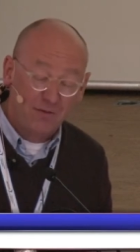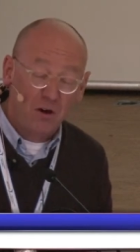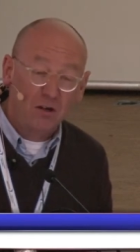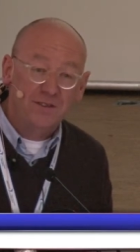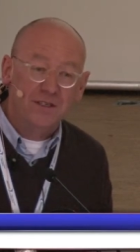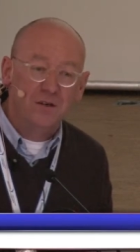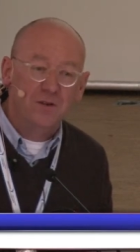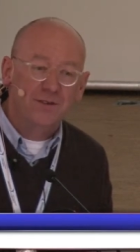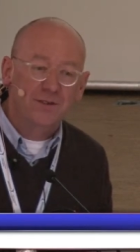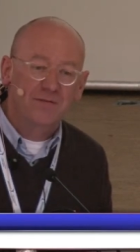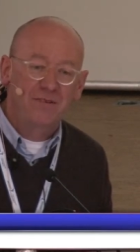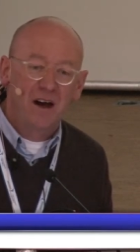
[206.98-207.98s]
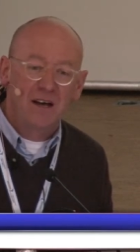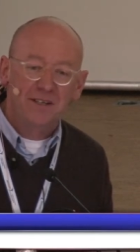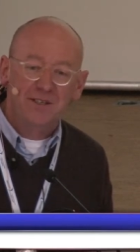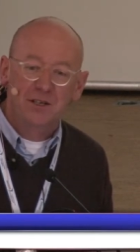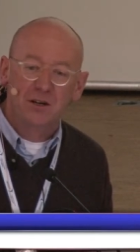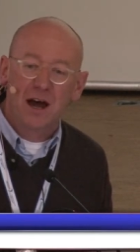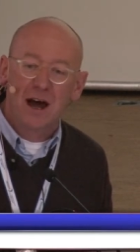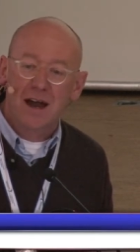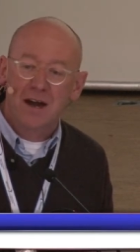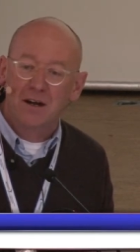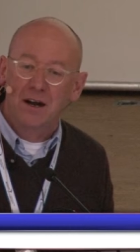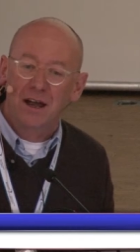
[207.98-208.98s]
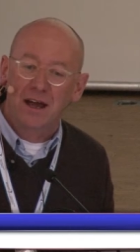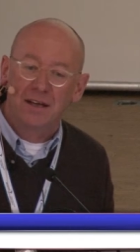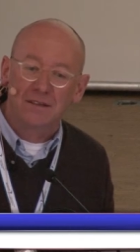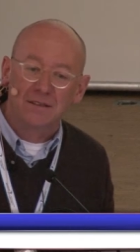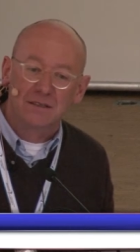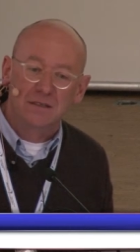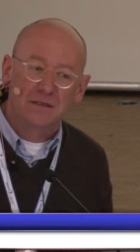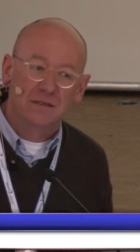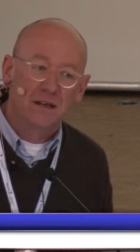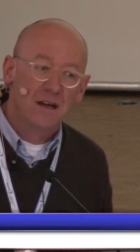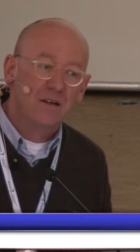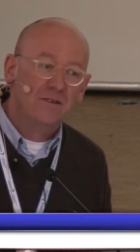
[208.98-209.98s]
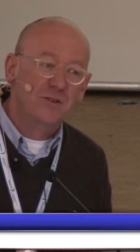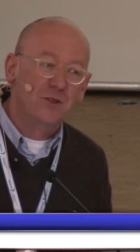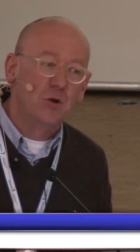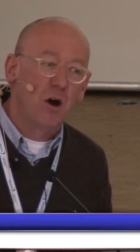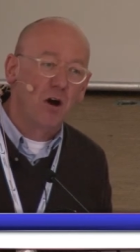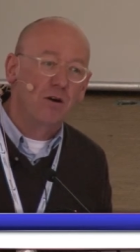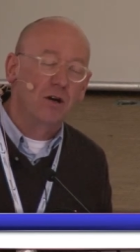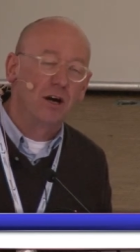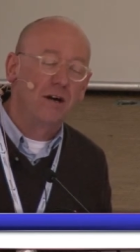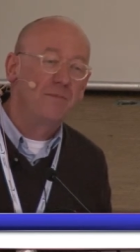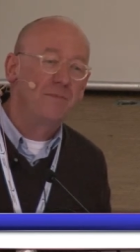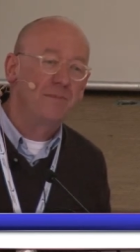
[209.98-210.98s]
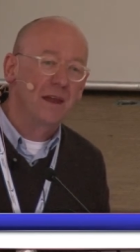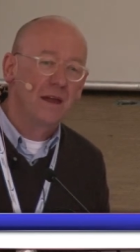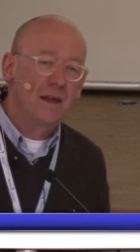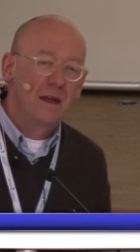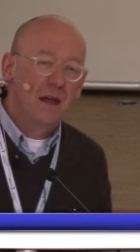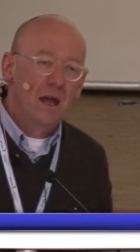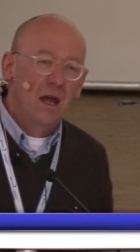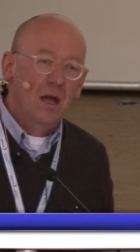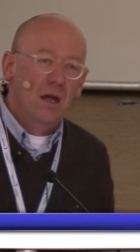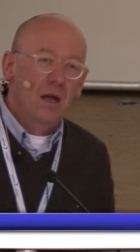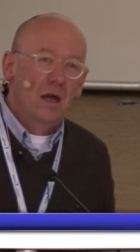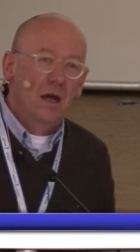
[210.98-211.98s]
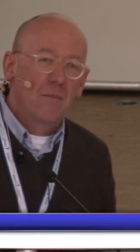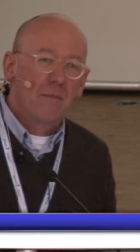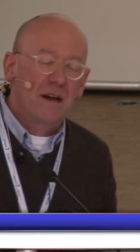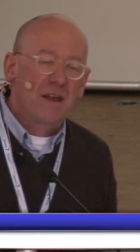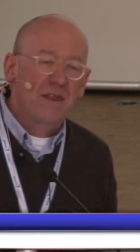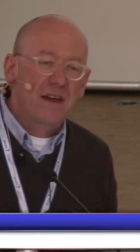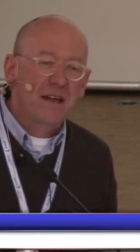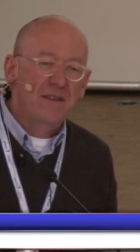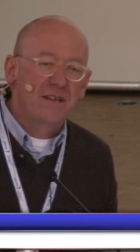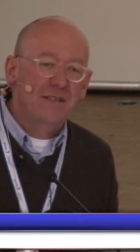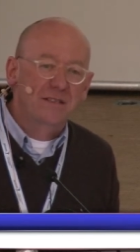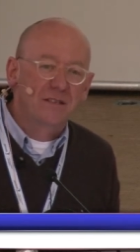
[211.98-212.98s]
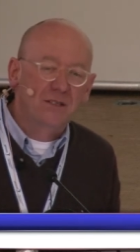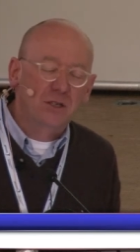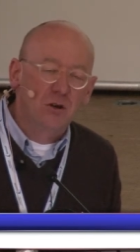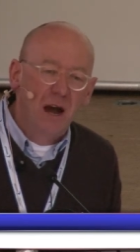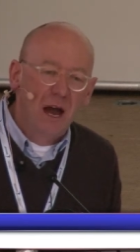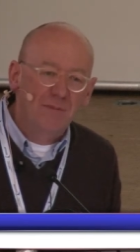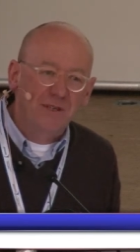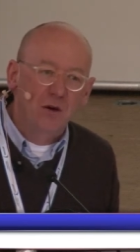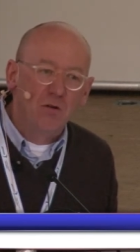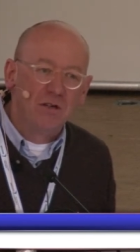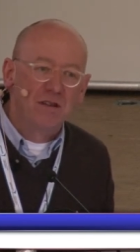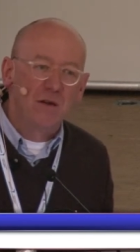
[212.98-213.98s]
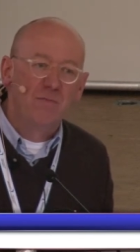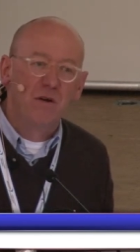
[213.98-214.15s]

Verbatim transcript: Fortius, faster, higher, and stronger. But I think this describes only the